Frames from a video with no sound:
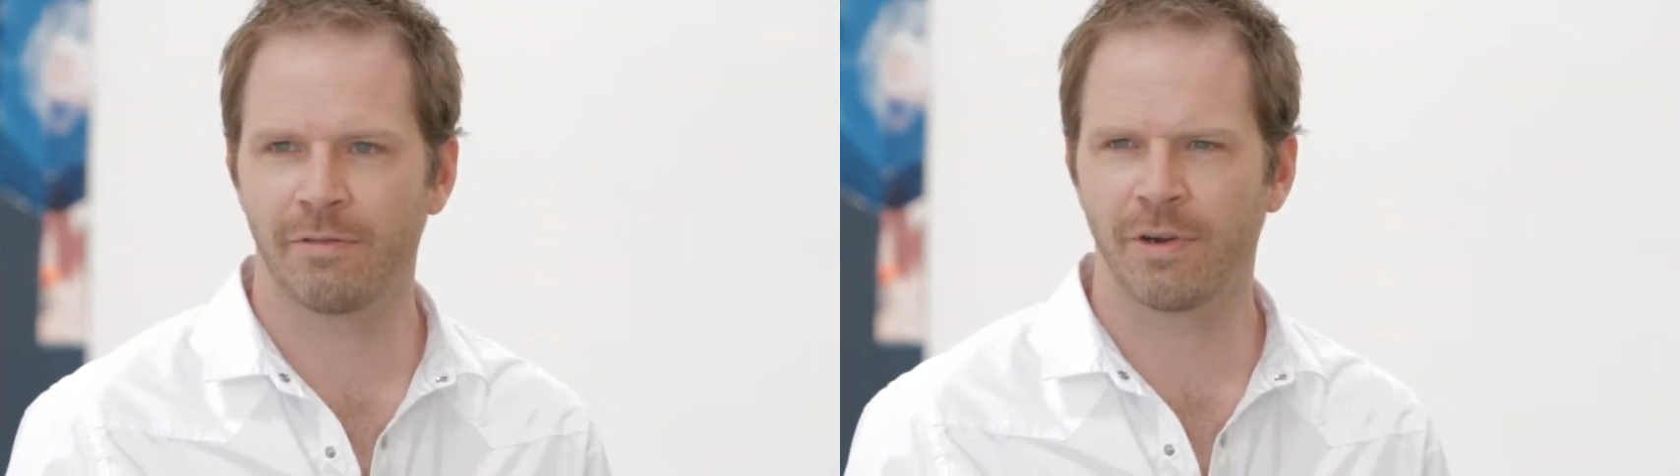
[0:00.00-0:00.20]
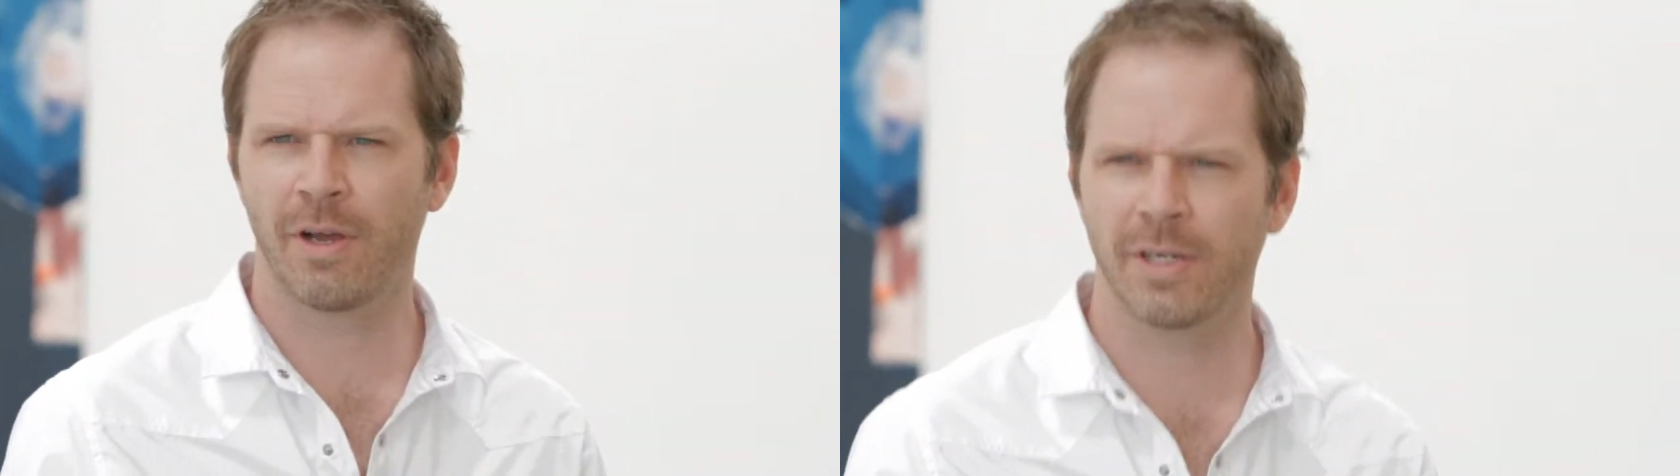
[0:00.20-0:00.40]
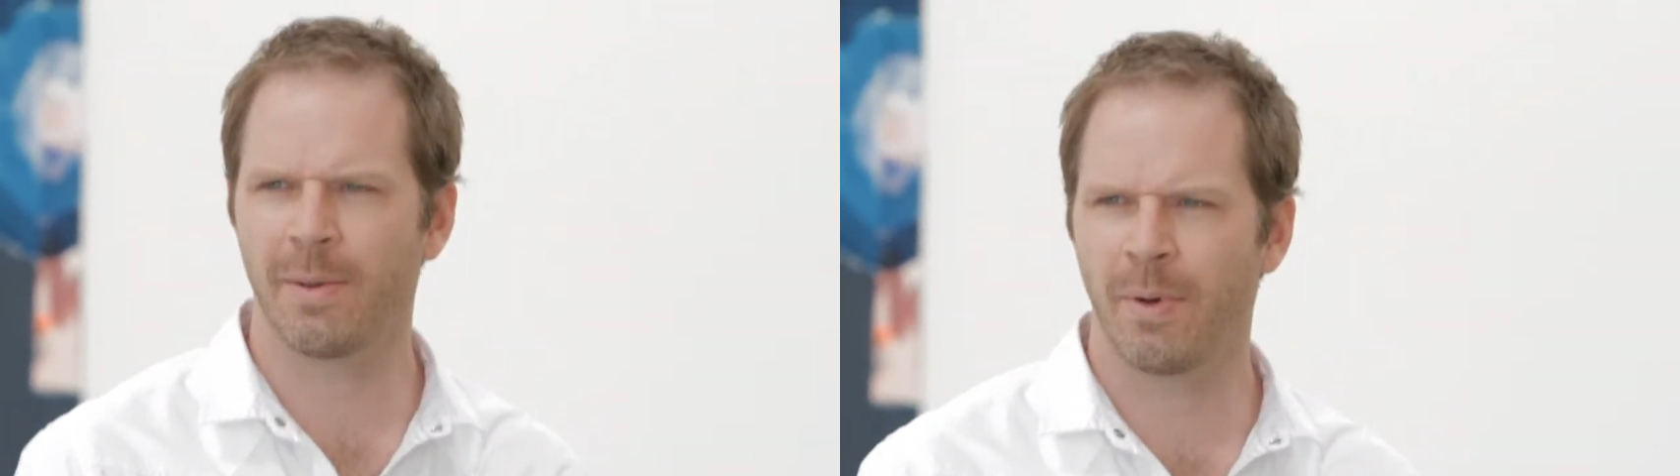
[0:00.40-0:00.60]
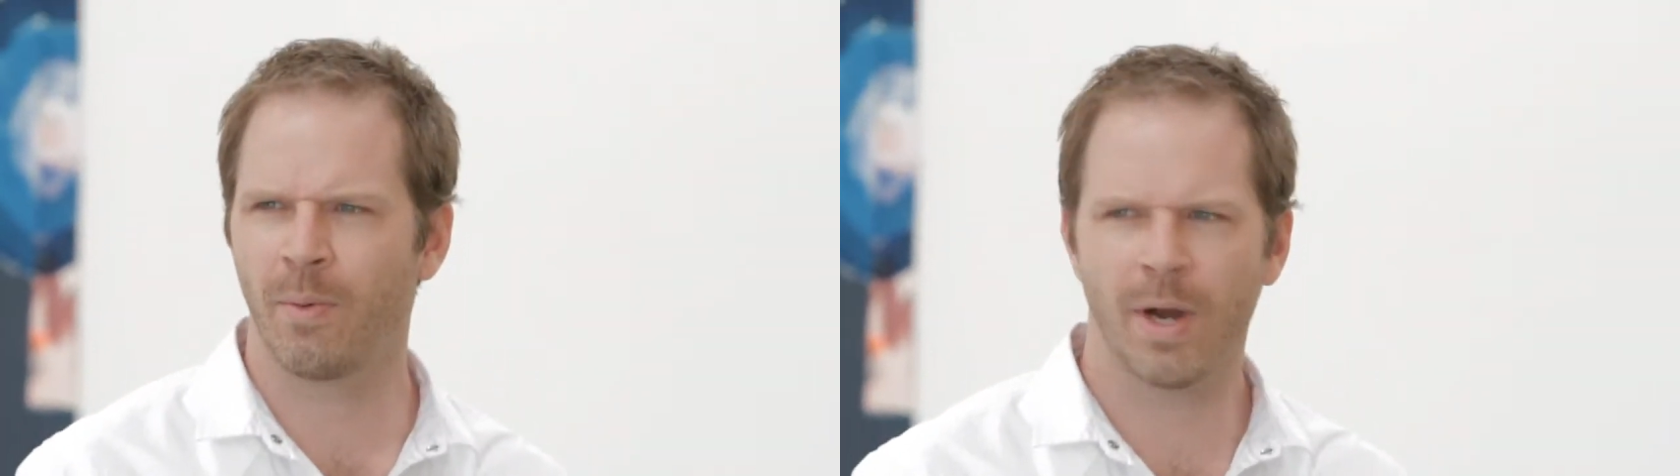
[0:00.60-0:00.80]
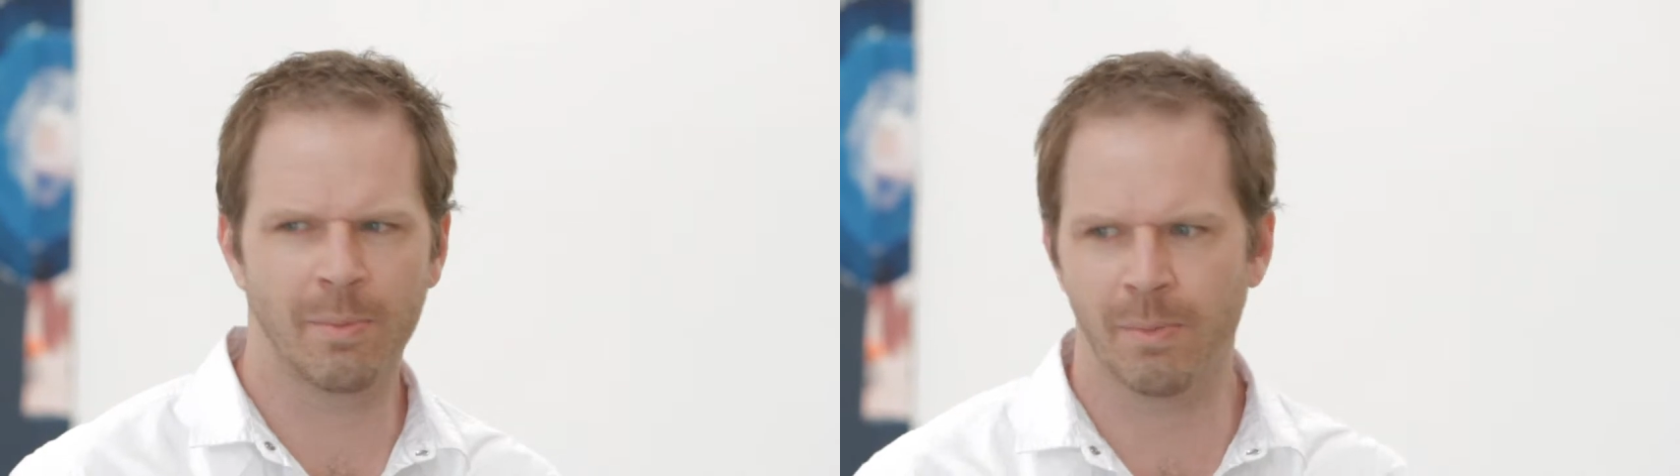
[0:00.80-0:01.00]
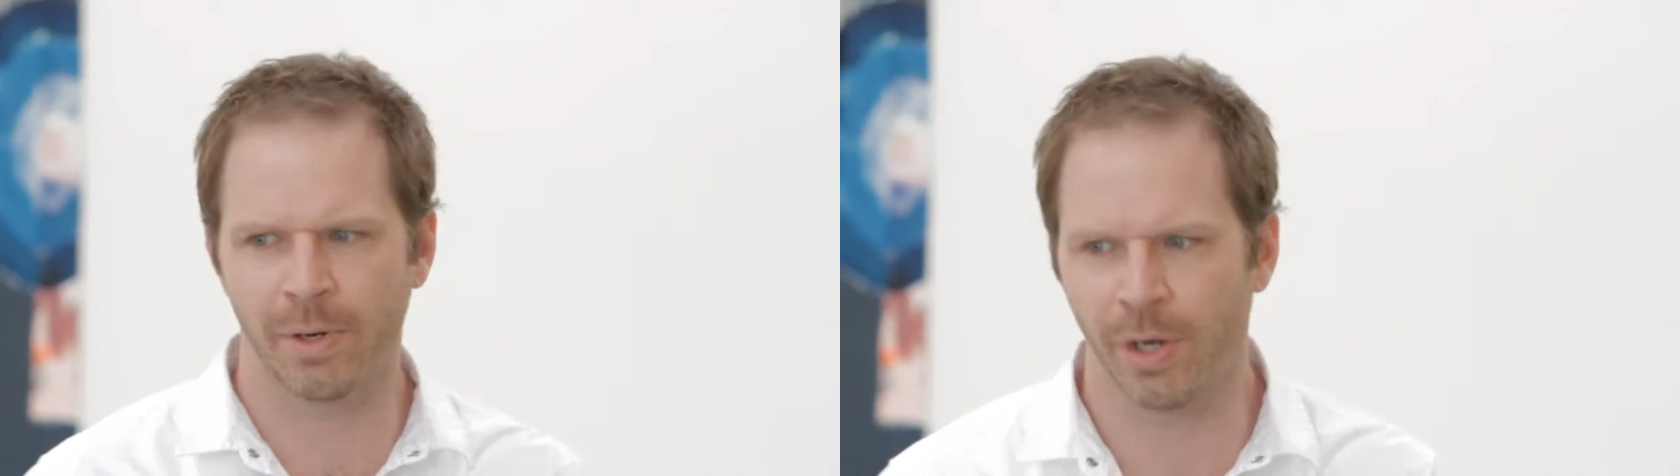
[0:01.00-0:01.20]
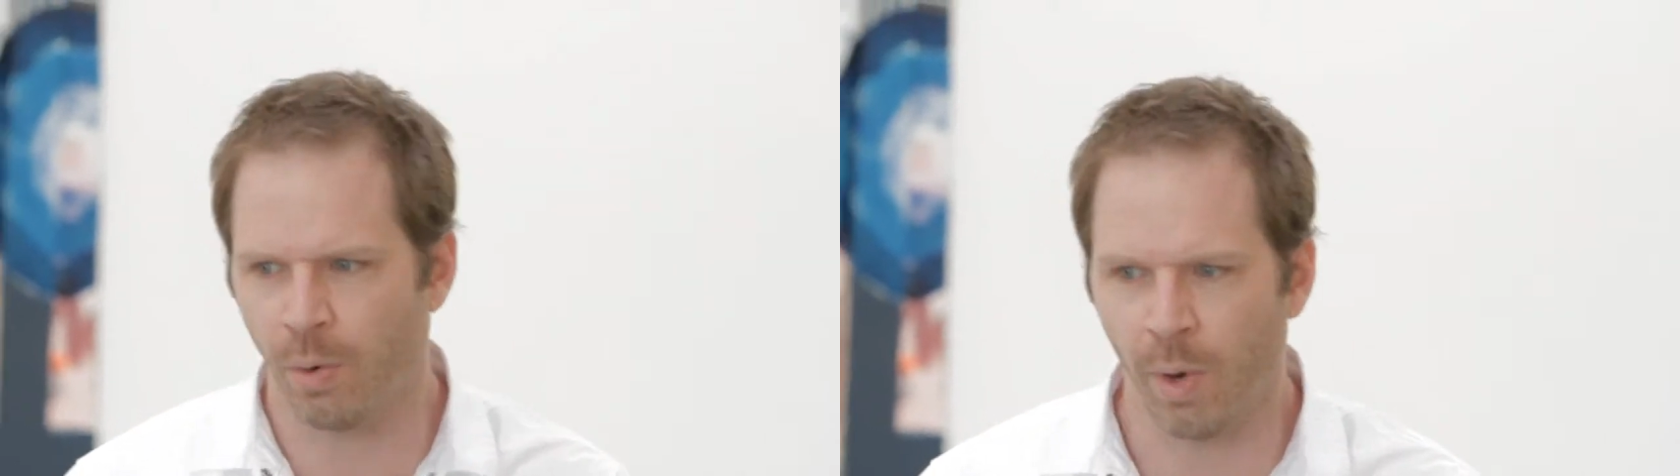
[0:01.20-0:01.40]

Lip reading: For a long time, I wanted people to know